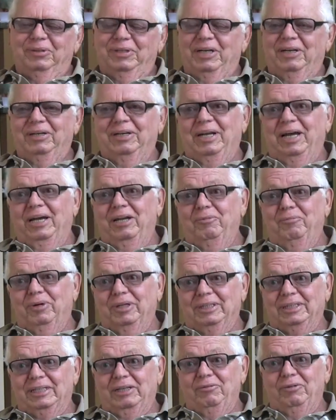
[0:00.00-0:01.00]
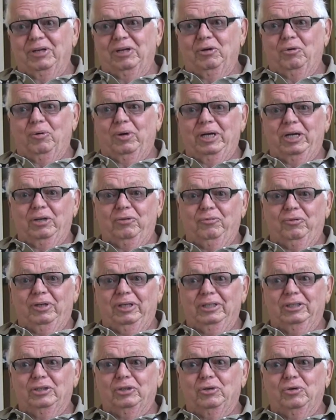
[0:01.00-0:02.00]
and then 9 months living in Greenwich
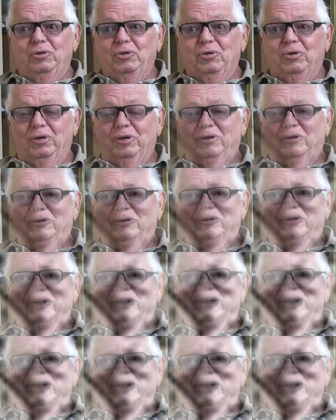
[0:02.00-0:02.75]
Village in New York was